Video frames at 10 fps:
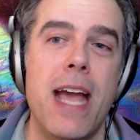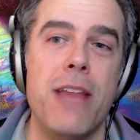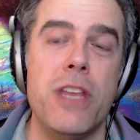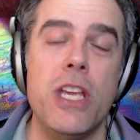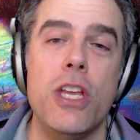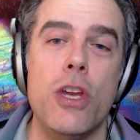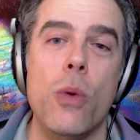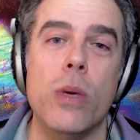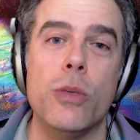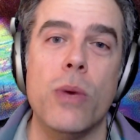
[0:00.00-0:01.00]
I think you know
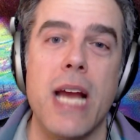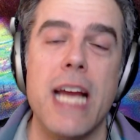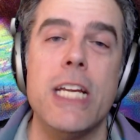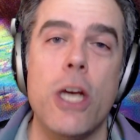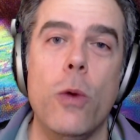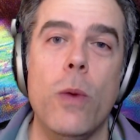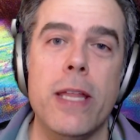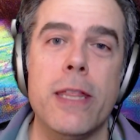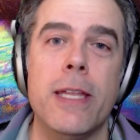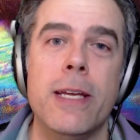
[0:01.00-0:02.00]
which one I'd go
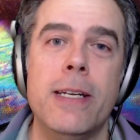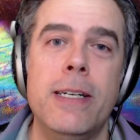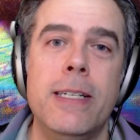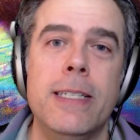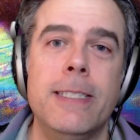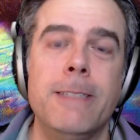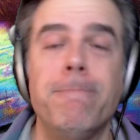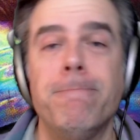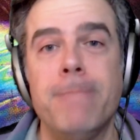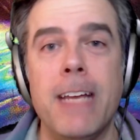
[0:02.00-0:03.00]
with.
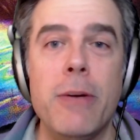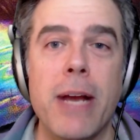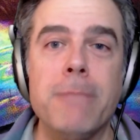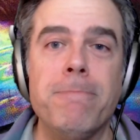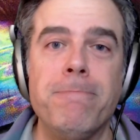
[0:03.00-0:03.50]
Anyway,